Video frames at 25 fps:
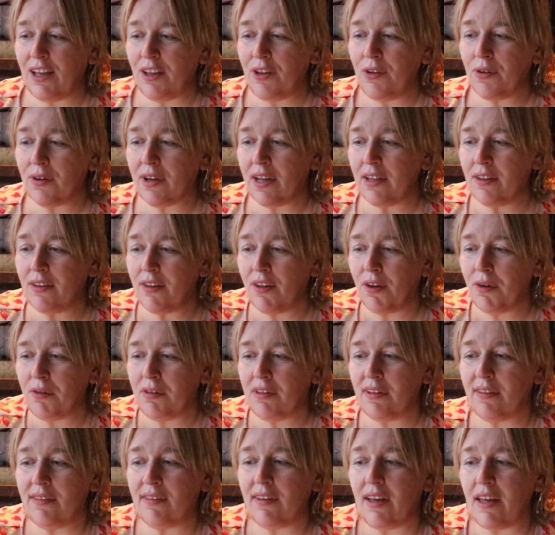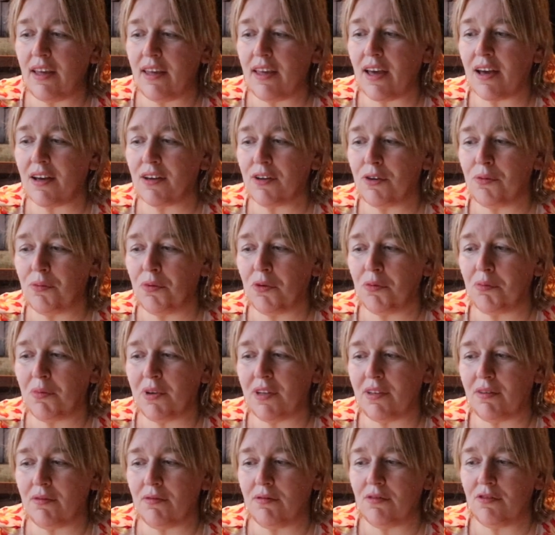you can notice a young
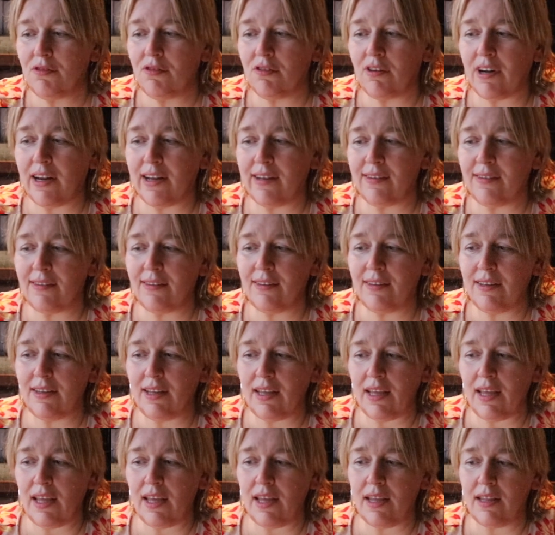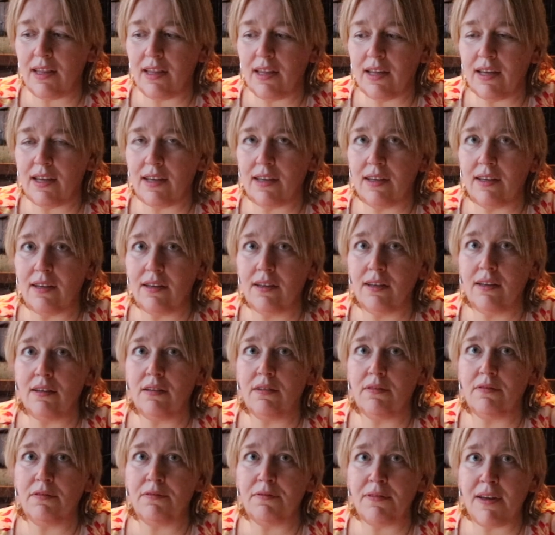woman dressed in a
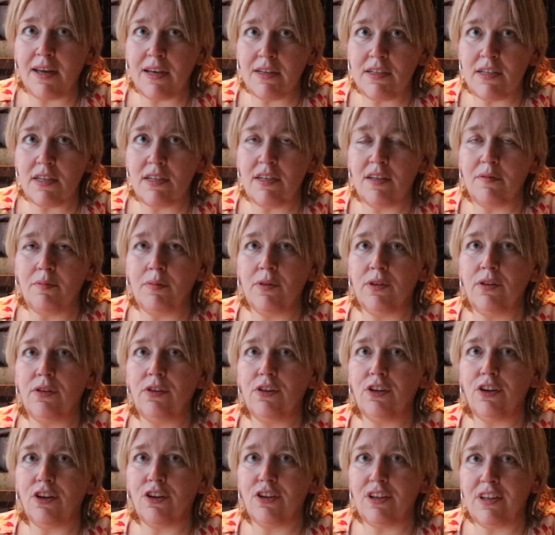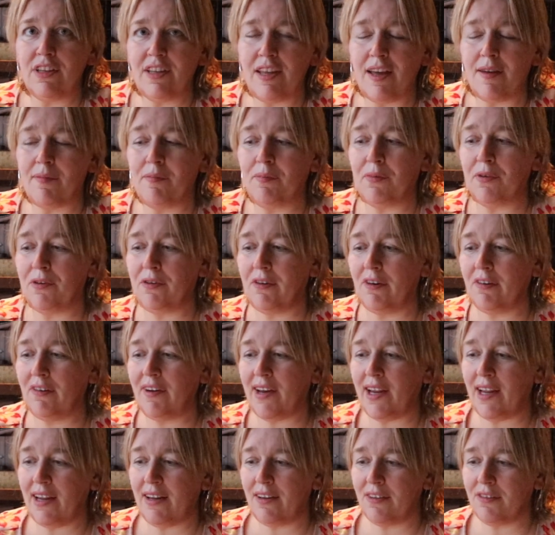fashionable
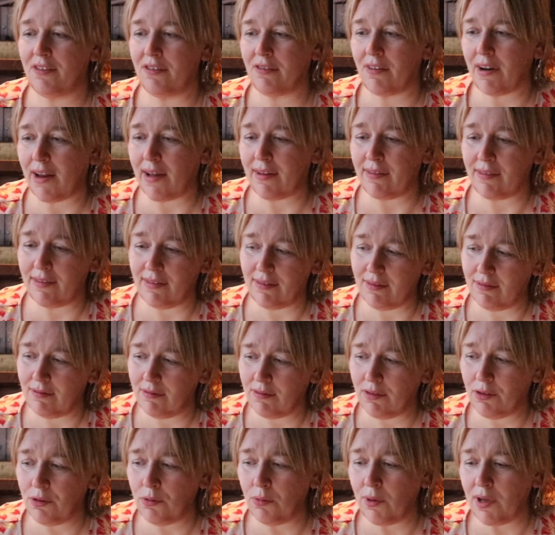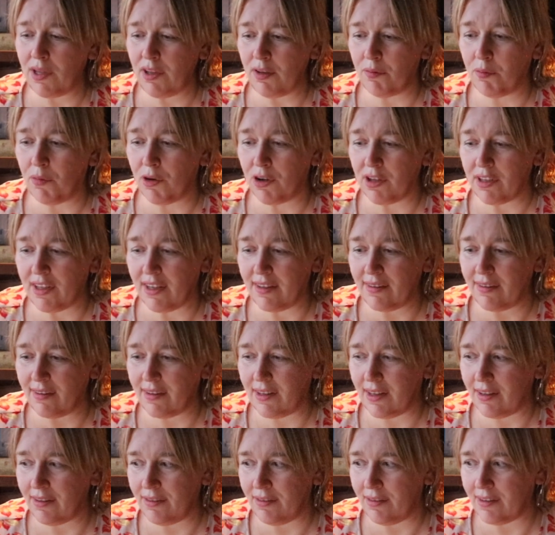contemporary dress. quite modest,
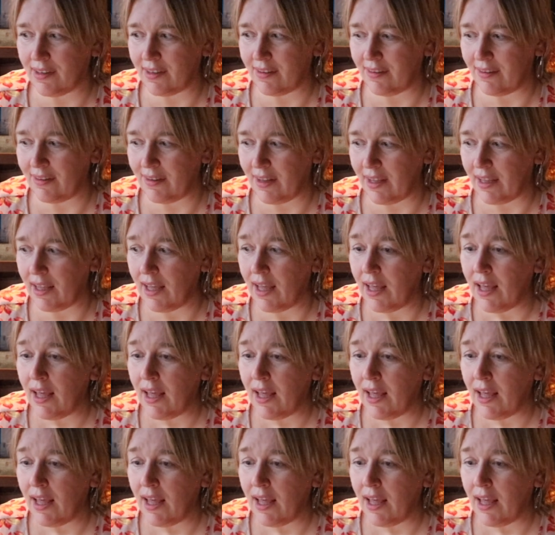as you can see.